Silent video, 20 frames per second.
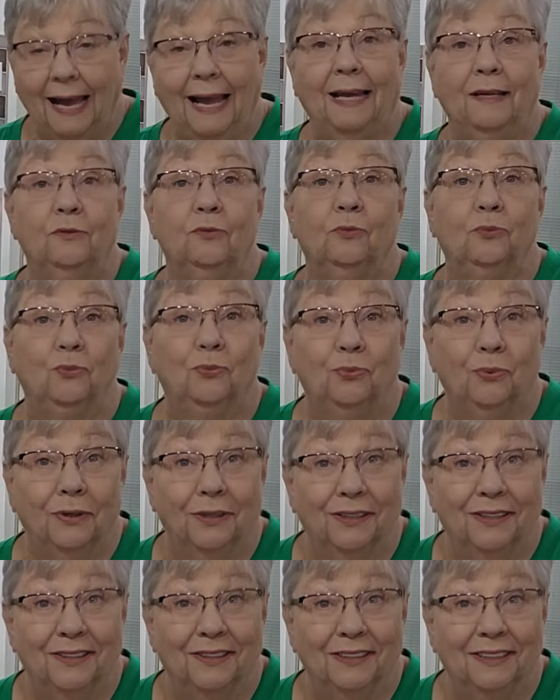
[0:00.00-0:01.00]
and
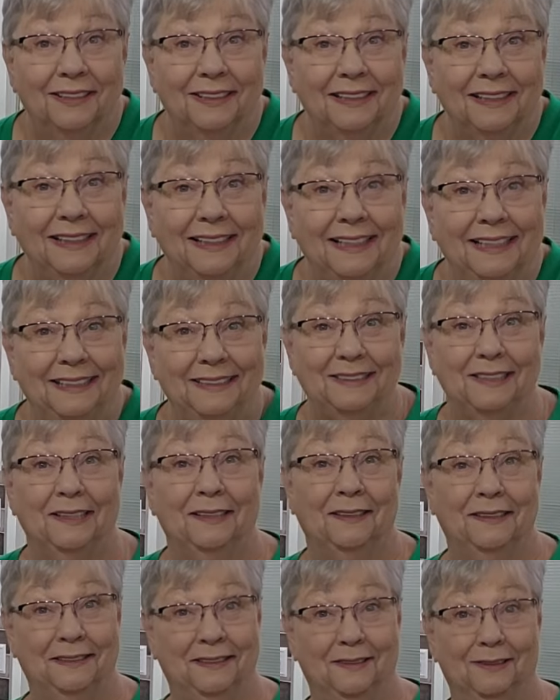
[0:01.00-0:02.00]
we're going to let it
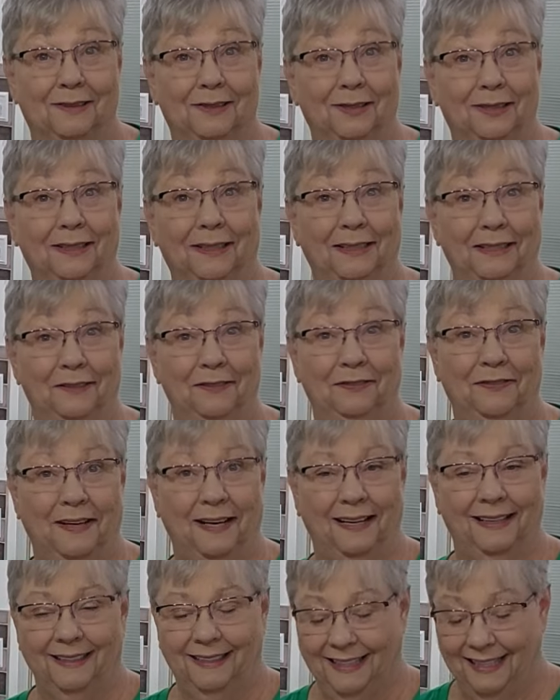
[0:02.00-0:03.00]

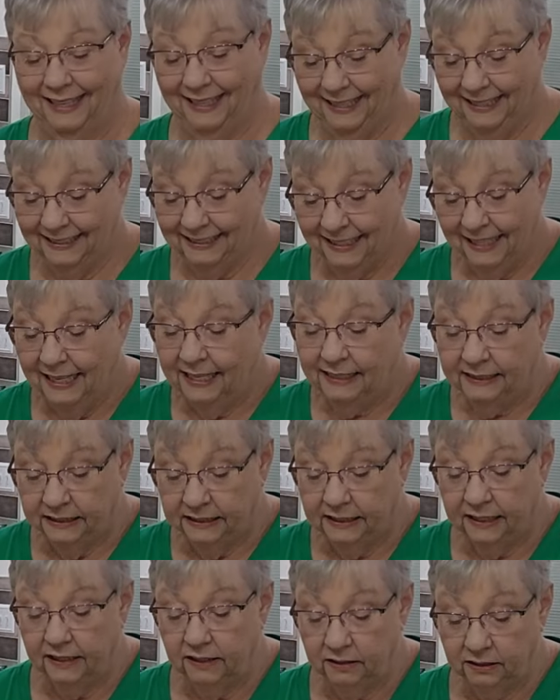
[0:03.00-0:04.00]
solidify again.
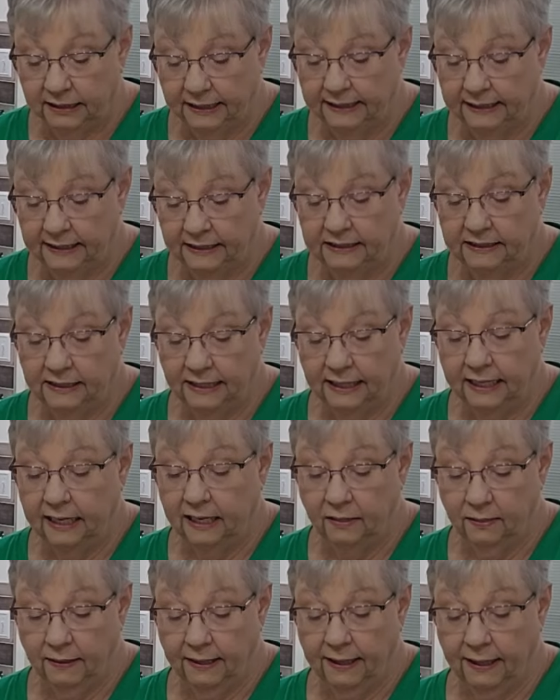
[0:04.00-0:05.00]
So it'll need to stay
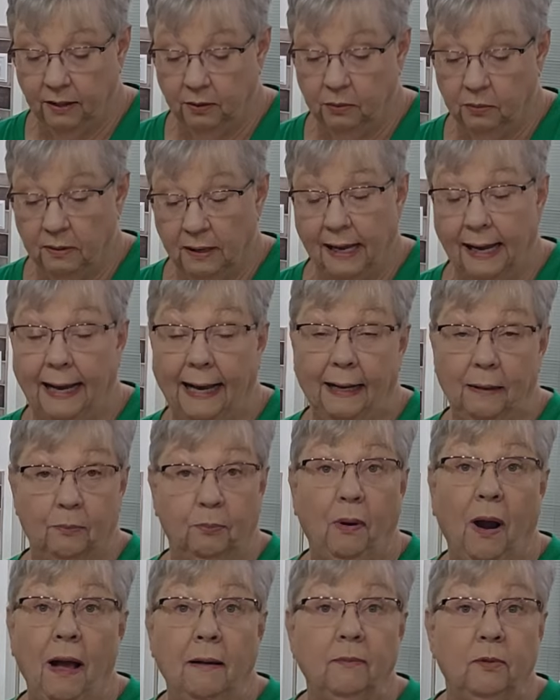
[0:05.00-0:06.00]
in there
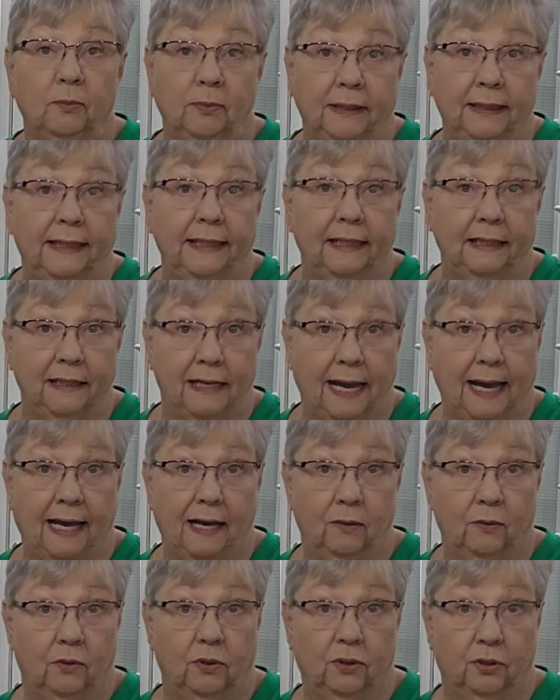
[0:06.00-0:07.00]
probably an
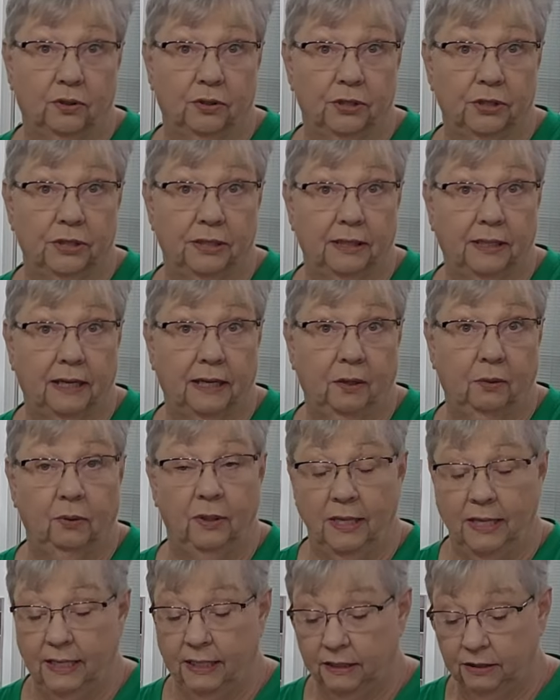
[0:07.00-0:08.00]
hour or so.
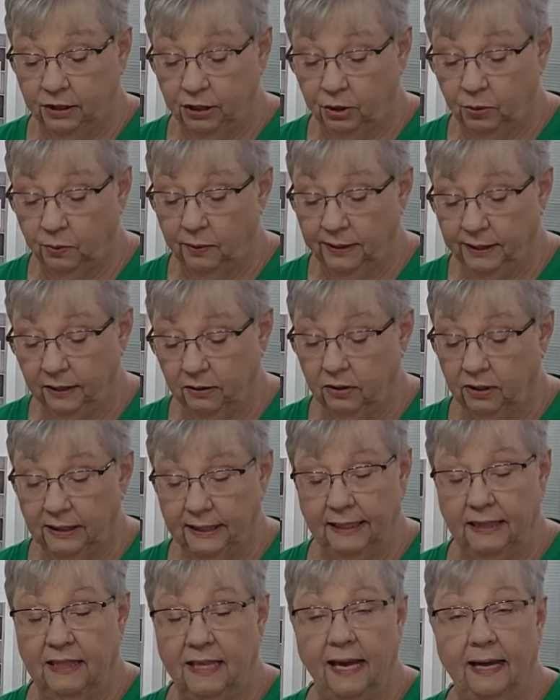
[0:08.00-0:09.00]
So we're going to
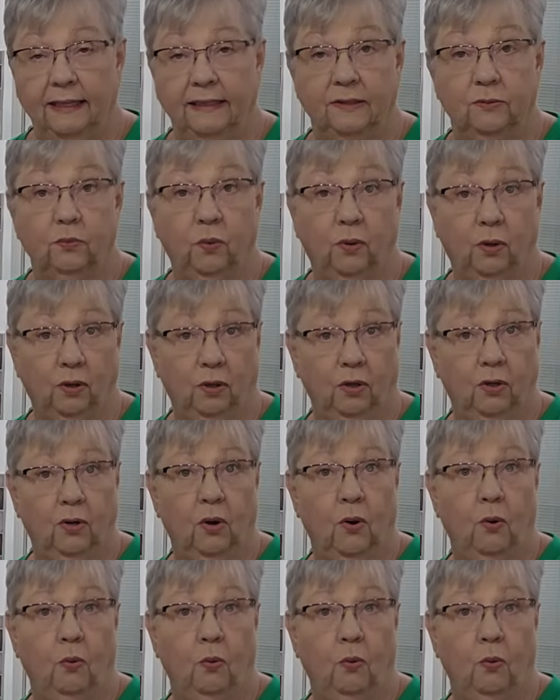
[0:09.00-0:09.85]
let that work